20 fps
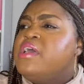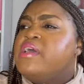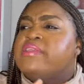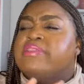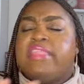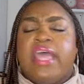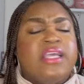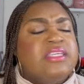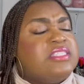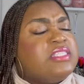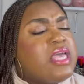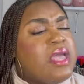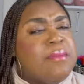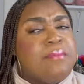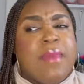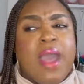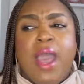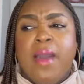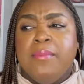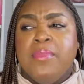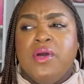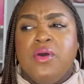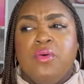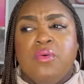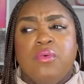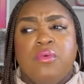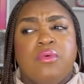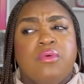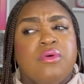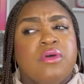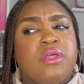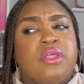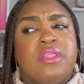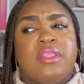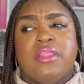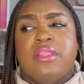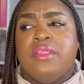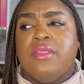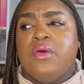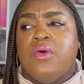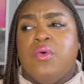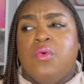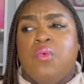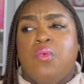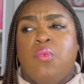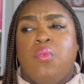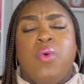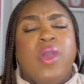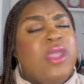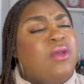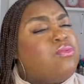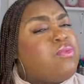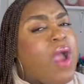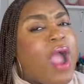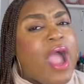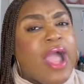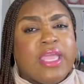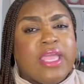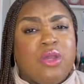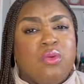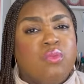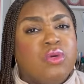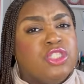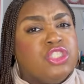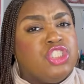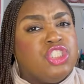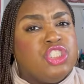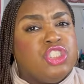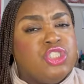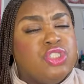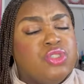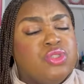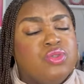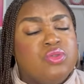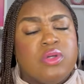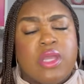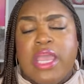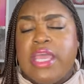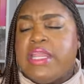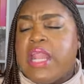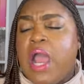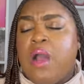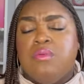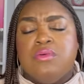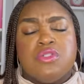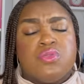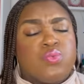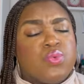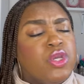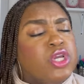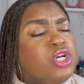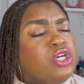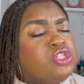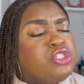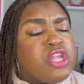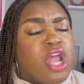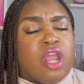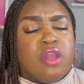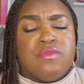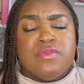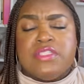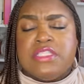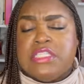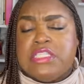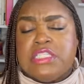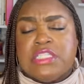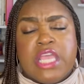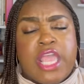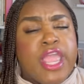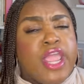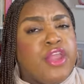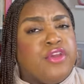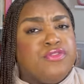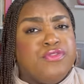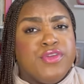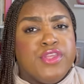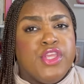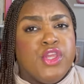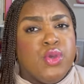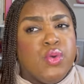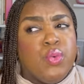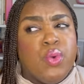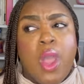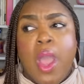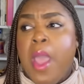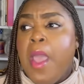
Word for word: they said, Mama, we rocking with you, and I was real nervous and scared for you.